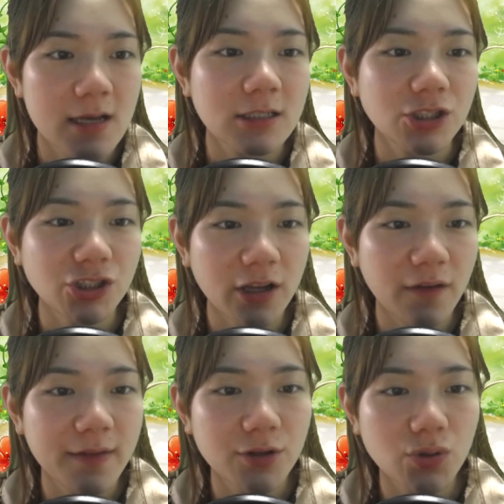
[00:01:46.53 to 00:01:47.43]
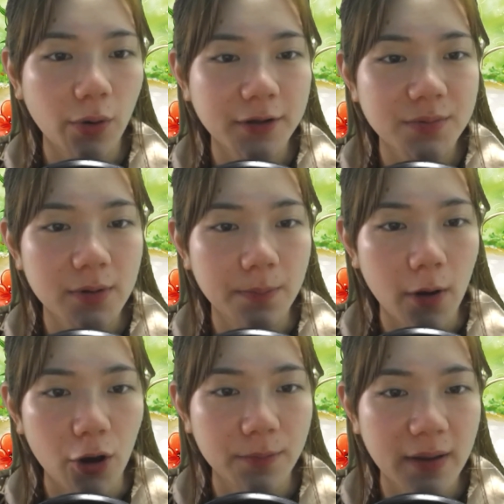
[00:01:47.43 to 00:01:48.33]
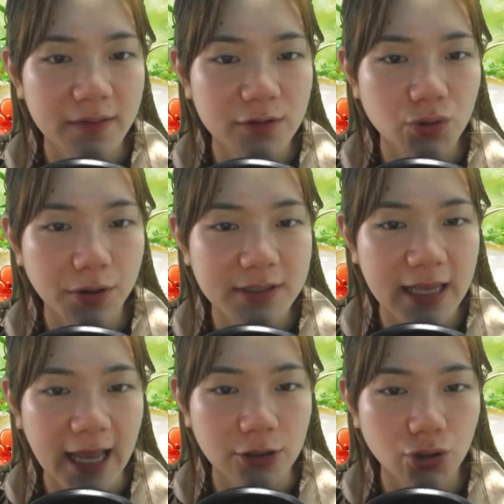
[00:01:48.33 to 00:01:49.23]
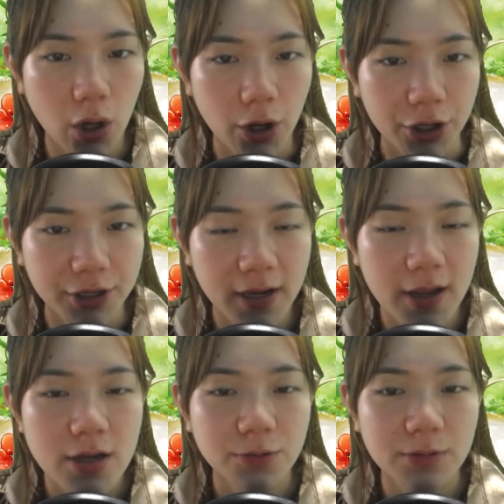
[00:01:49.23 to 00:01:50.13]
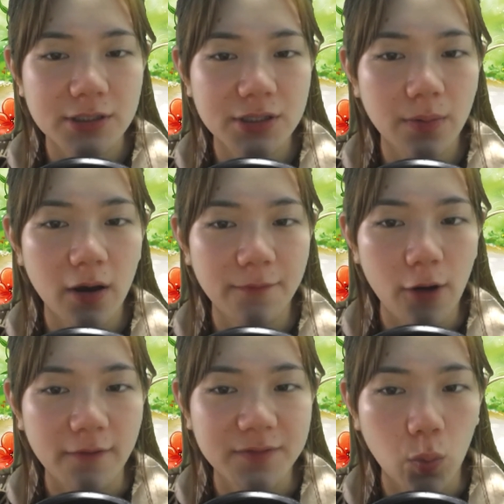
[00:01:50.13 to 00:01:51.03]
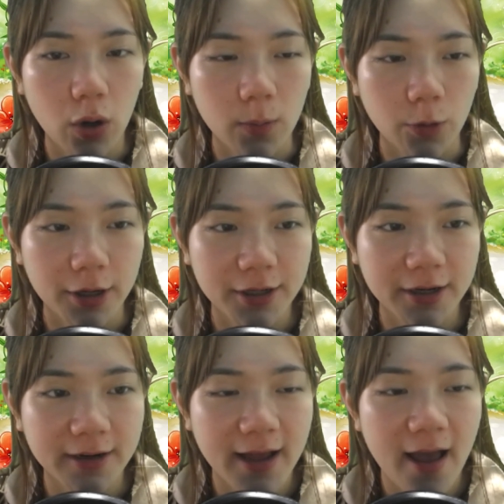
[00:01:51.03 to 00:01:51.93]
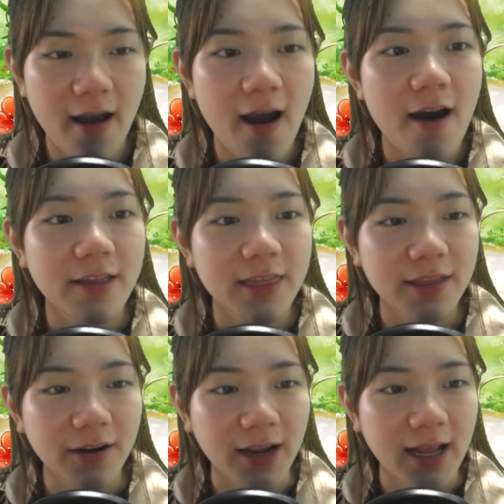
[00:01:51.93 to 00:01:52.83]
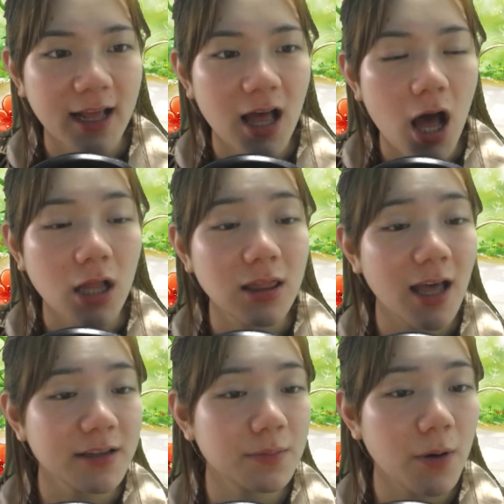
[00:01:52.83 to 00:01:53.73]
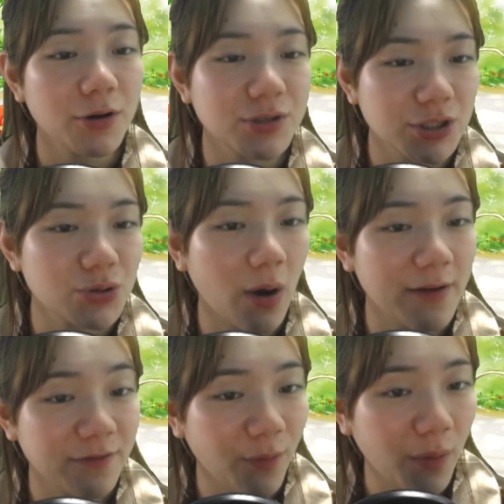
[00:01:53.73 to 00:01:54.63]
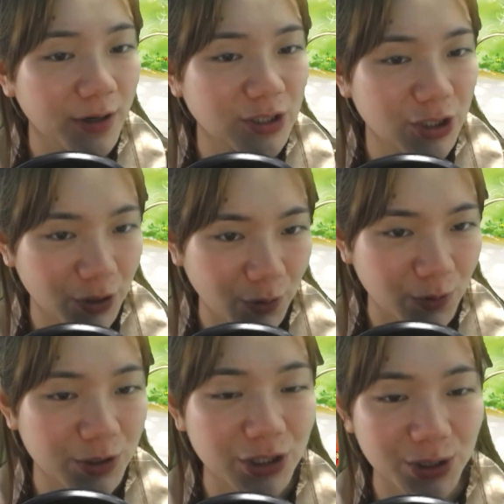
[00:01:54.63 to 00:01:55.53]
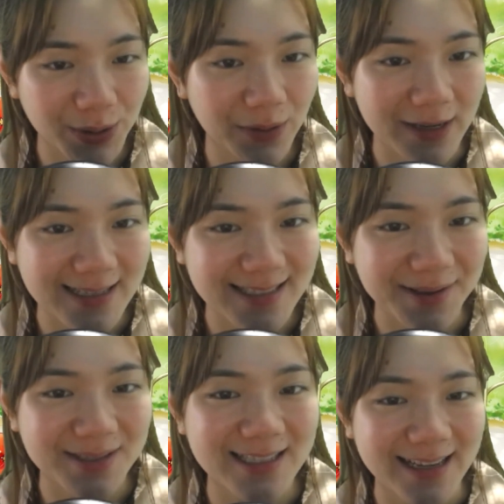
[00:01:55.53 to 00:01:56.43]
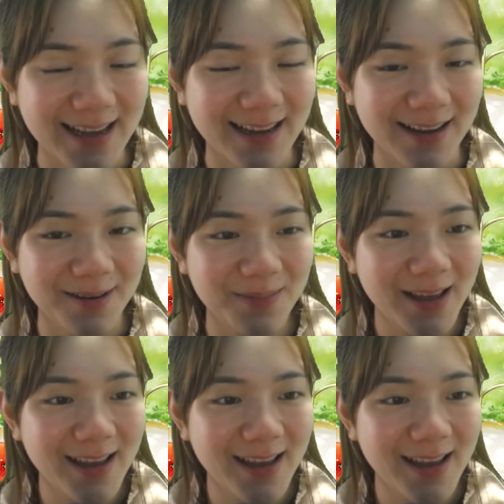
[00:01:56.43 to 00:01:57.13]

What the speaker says: Shake off the soils from the bulb if the soil is kept on. Rinse the bulb off the warm water. 3. Let the bulbs to dry for 2 to 3 weeks after digging it up.